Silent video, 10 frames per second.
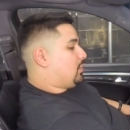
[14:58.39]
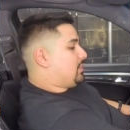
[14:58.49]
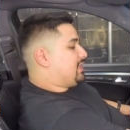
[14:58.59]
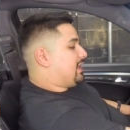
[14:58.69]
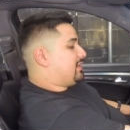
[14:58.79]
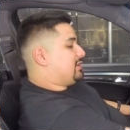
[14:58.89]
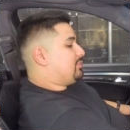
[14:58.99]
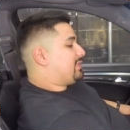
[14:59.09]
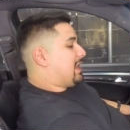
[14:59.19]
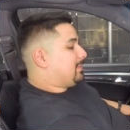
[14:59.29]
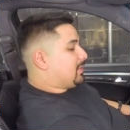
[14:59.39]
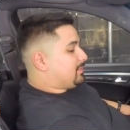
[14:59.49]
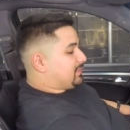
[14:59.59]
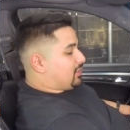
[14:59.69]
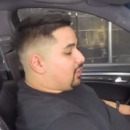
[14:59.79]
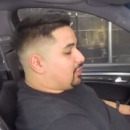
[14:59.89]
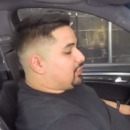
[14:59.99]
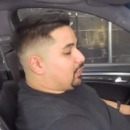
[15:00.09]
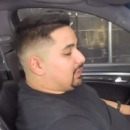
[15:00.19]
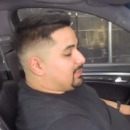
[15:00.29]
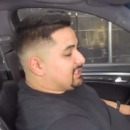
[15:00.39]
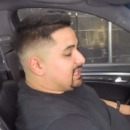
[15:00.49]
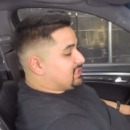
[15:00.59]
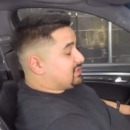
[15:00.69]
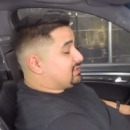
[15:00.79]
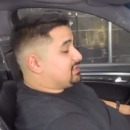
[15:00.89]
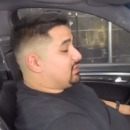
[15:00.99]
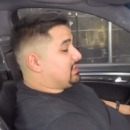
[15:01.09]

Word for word: without any problem. There are no limitations. The